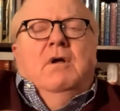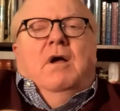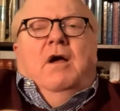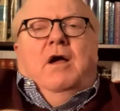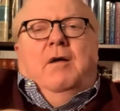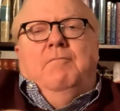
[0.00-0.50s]

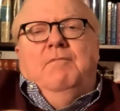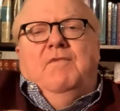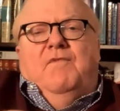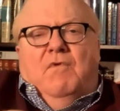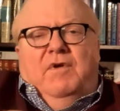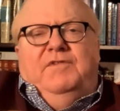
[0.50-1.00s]
Um,
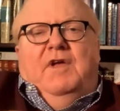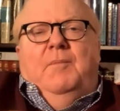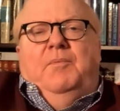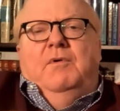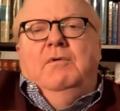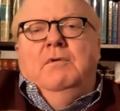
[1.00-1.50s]
for
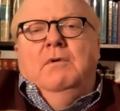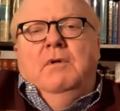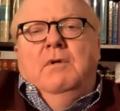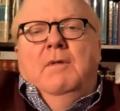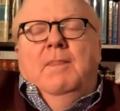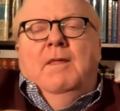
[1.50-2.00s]
example,
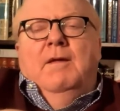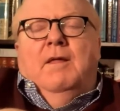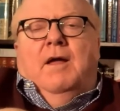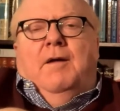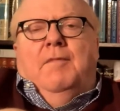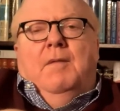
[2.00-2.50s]

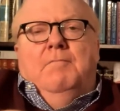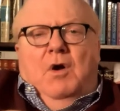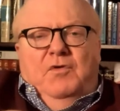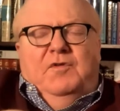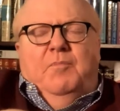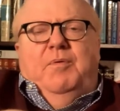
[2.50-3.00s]
uh,
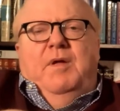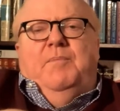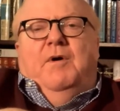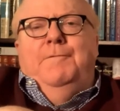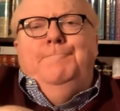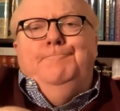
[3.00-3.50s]
most
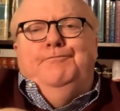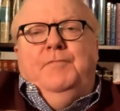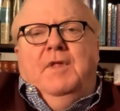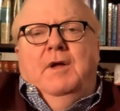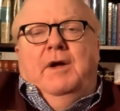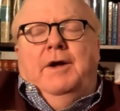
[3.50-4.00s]
people,
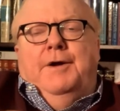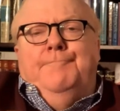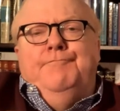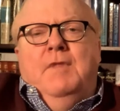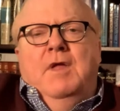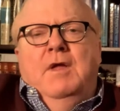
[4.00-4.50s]

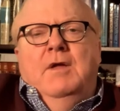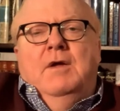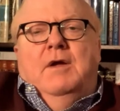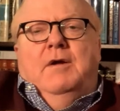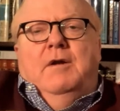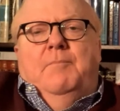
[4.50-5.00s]
um,
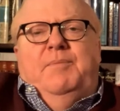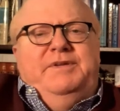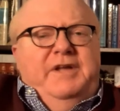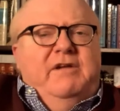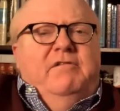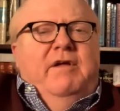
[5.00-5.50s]
uh,
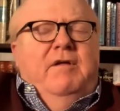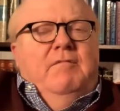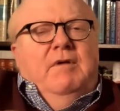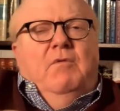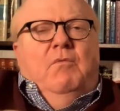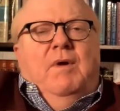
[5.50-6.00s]

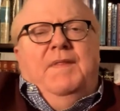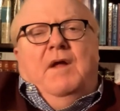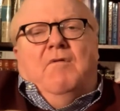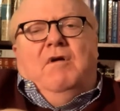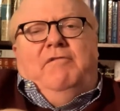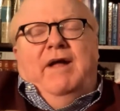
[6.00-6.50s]
particularly when
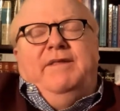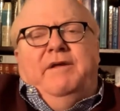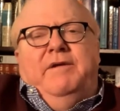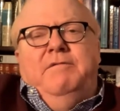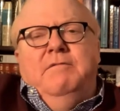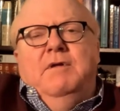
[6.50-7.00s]
they're
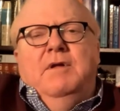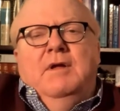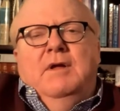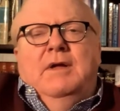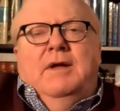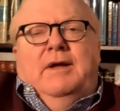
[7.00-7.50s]
elected
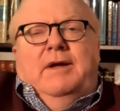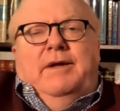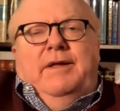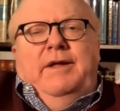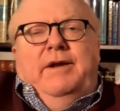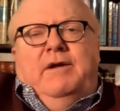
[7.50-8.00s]

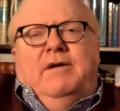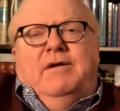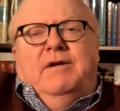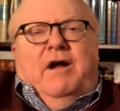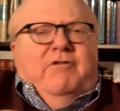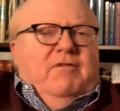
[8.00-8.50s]
uh, in a
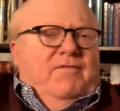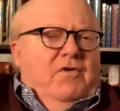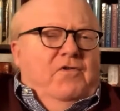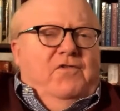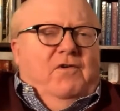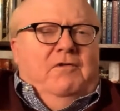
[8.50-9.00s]

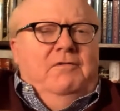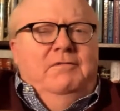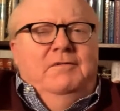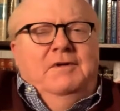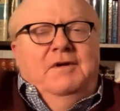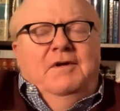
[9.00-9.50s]
controversial
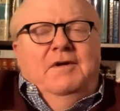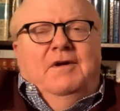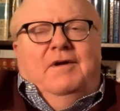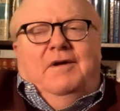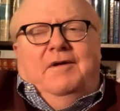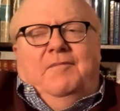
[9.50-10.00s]

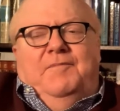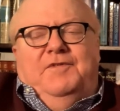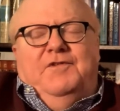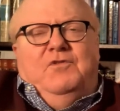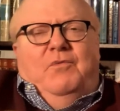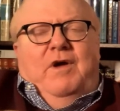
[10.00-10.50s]
uh,
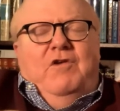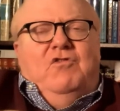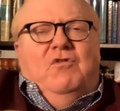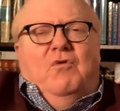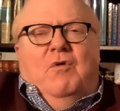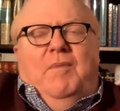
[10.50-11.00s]

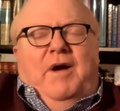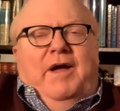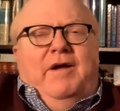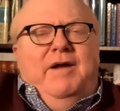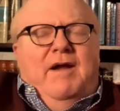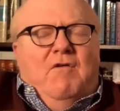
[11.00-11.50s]
situation or
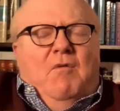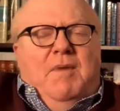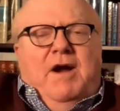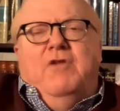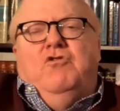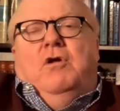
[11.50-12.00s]
by a narrow
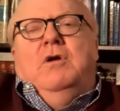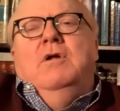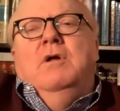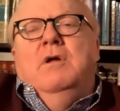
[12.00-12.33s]
margin,